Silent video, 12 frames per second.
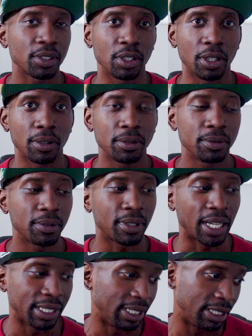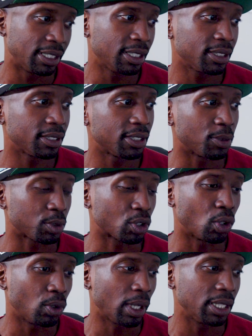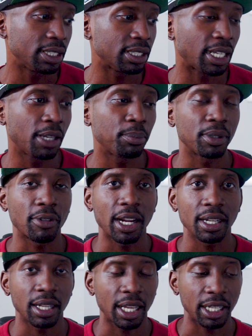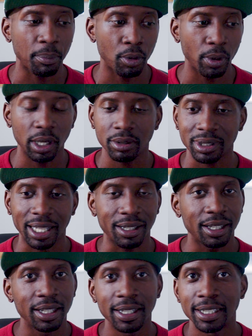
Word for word: you know, I needed it. It was cool. I needed that. But right at that point, I was like,